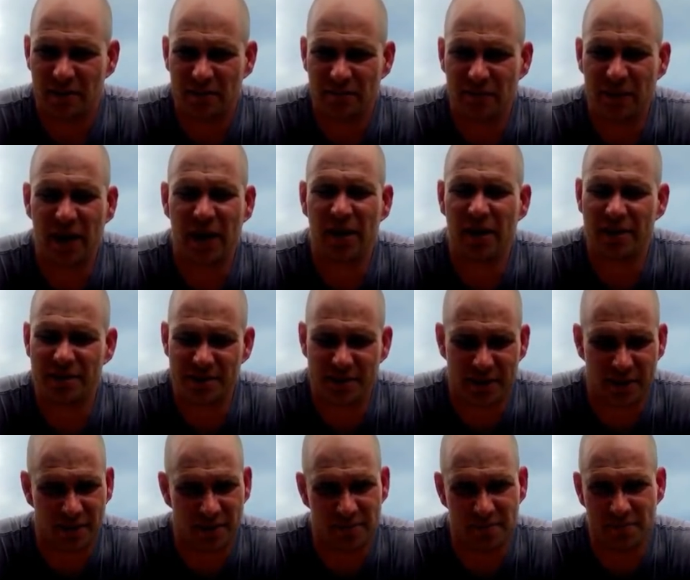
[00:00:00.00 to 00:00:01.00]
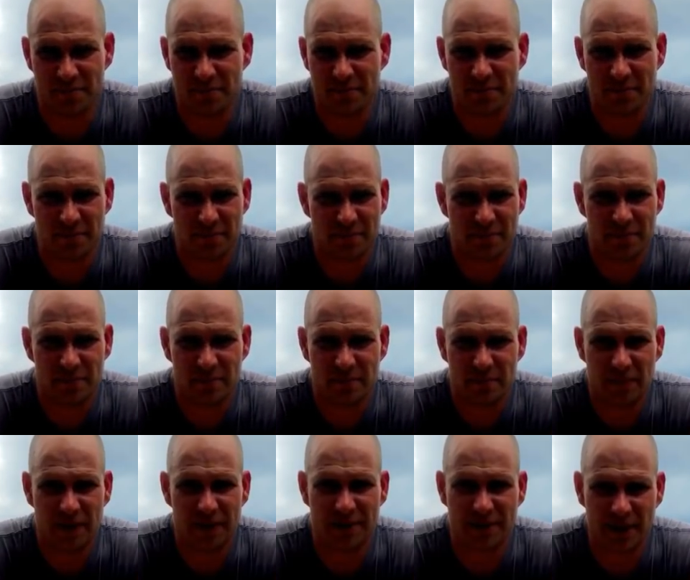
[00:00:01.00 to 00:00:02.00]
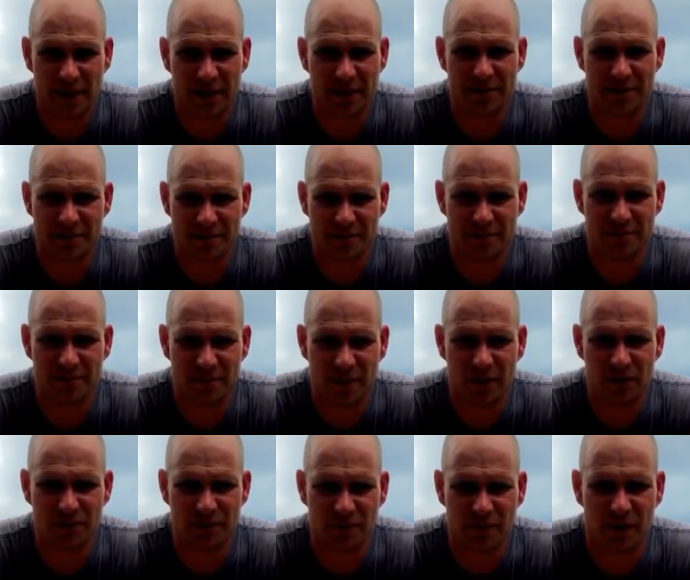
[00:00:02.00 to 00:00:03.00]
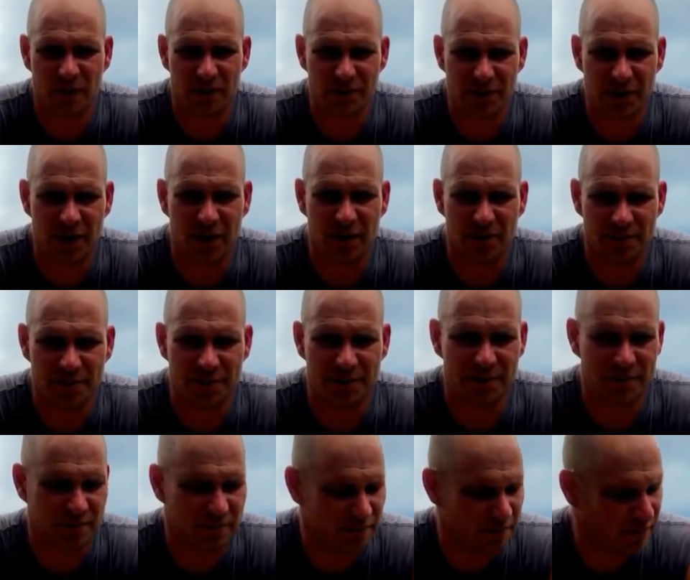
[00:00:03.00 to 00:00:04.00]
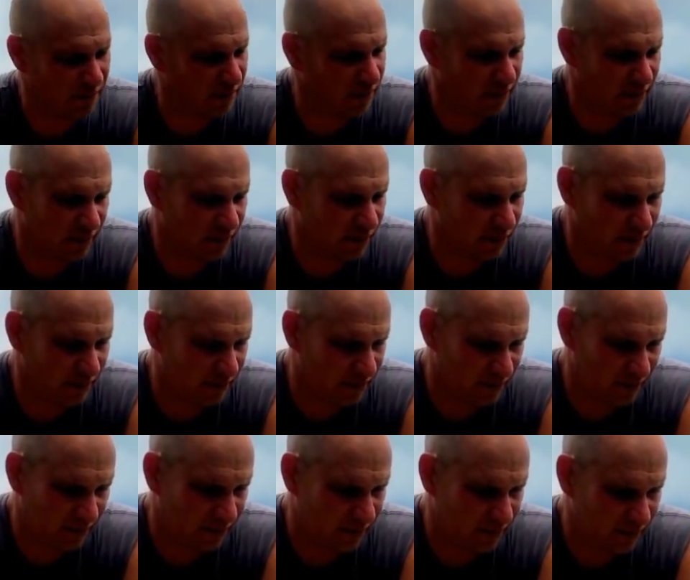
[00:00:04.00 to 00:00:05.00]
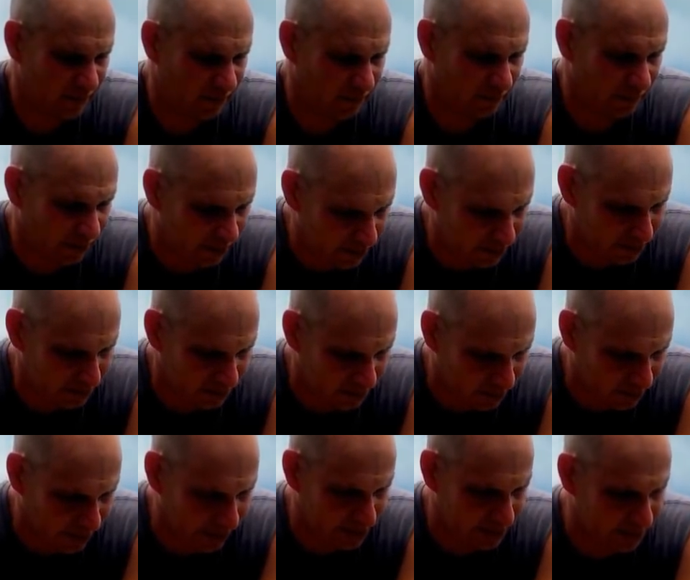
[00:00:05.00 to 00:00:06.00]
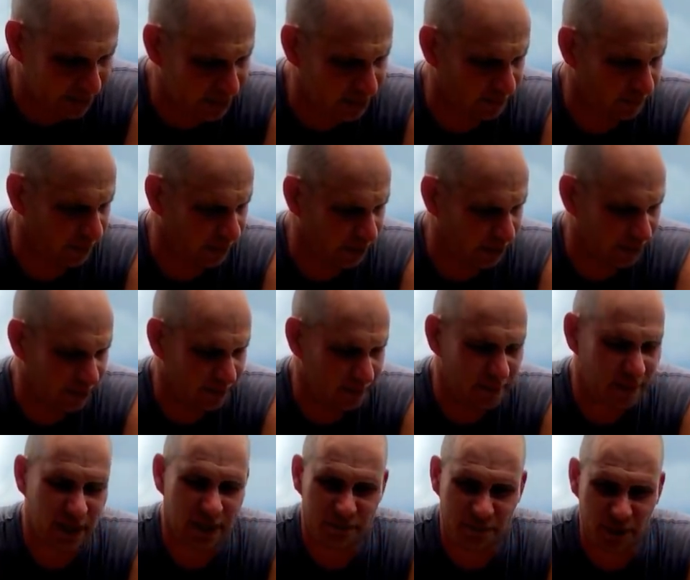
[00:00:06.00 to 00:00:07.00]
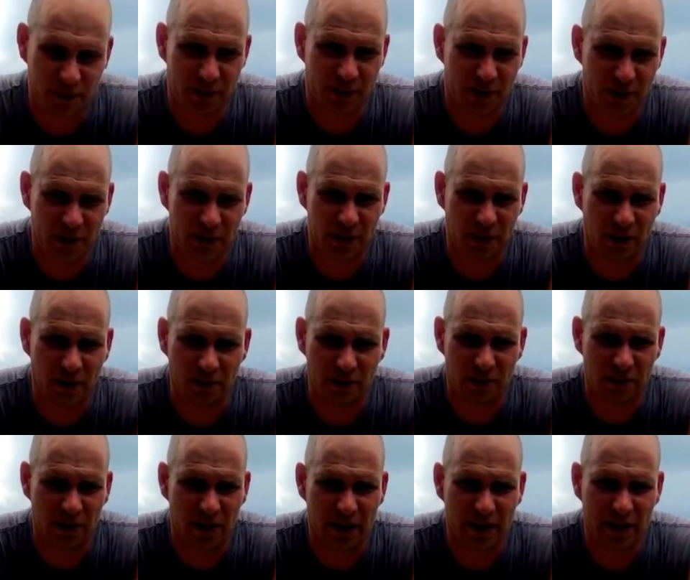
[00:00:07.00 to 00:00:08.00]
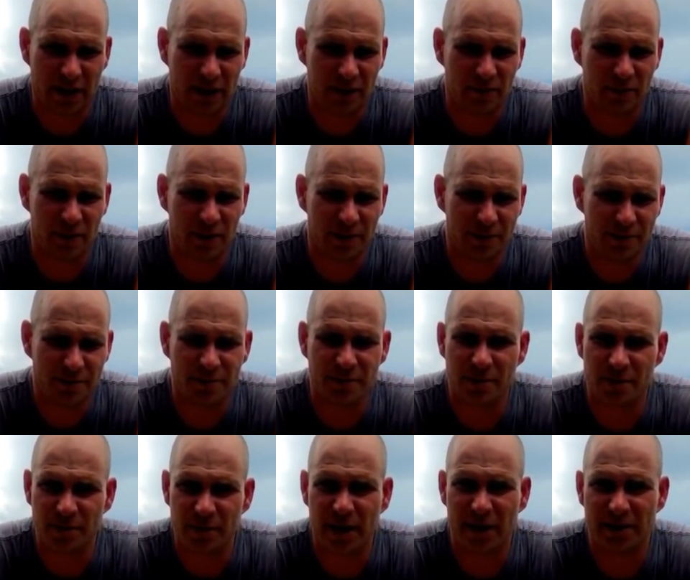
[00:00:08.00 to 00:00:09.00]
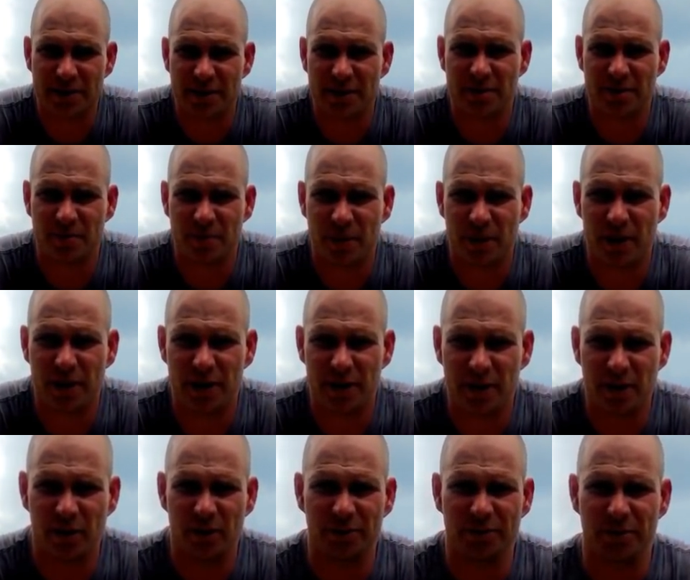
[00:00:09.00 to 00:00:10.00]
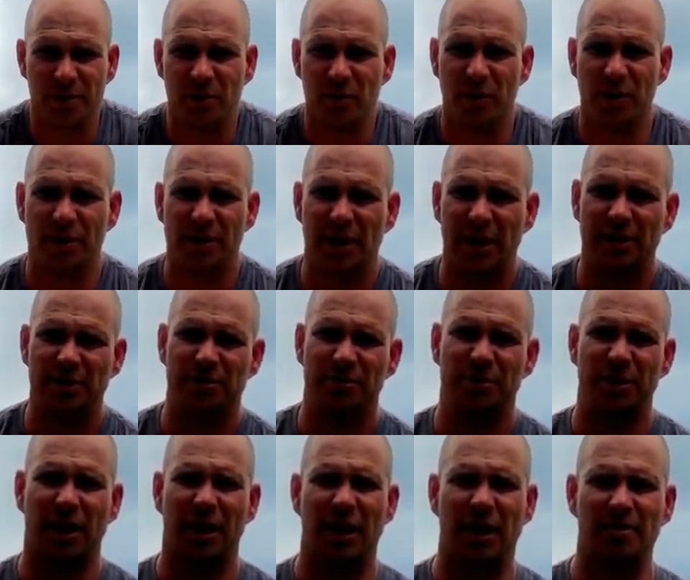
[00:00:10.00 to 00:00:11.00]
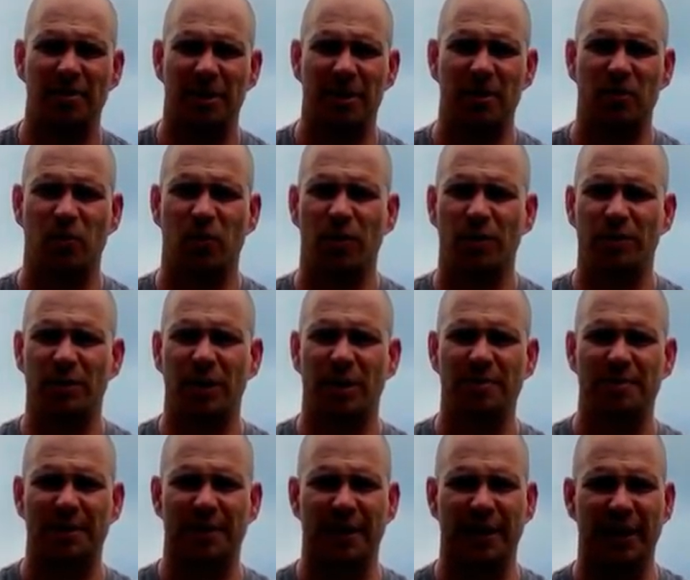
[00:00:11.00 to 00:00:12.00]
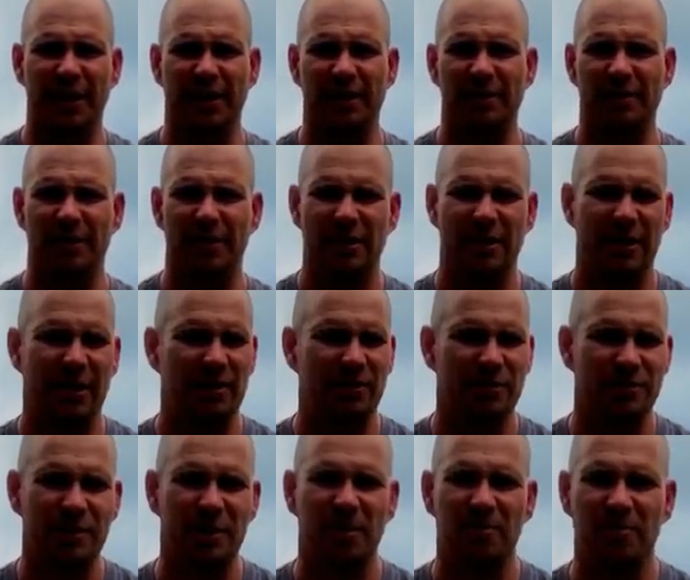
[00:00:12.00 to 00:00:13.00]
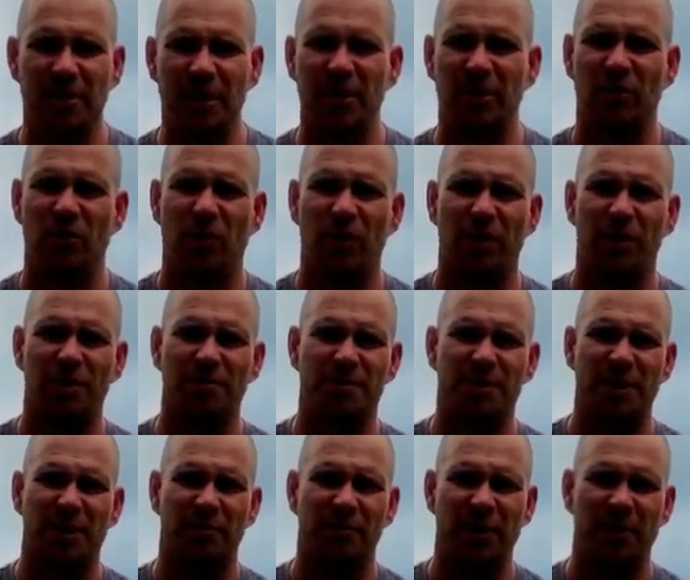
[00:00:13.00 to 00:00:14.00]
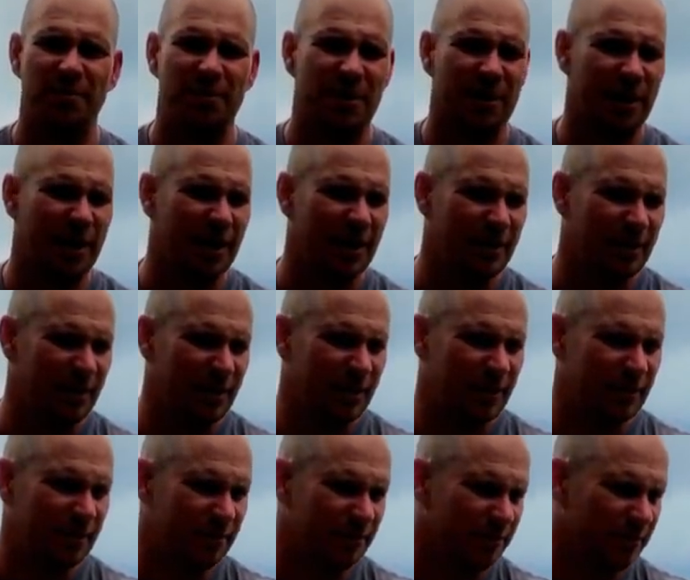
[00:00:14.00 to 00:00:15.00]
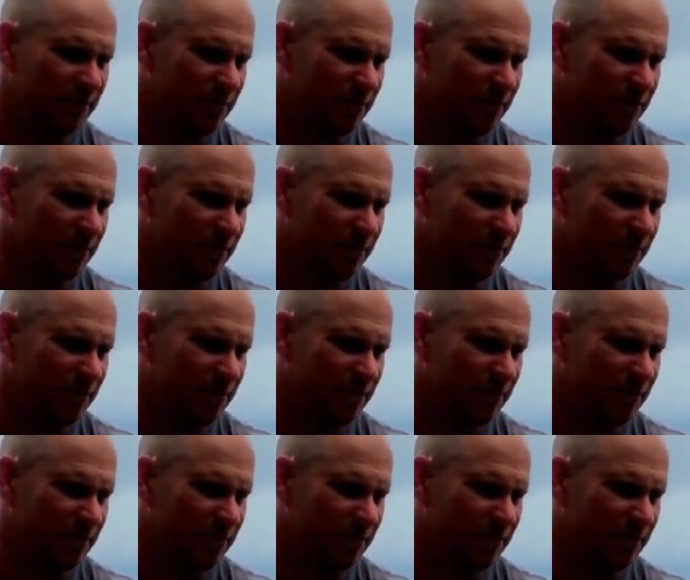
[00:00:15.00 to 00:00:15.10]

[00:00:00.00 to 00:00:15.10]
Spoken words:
very seldom. It takes most of our jobs is. But there's a transition period. If you're a good logger like he was, there's a transition period you go through where it takes you time to get worked up to that. And he was in the middle of working himself up to that, and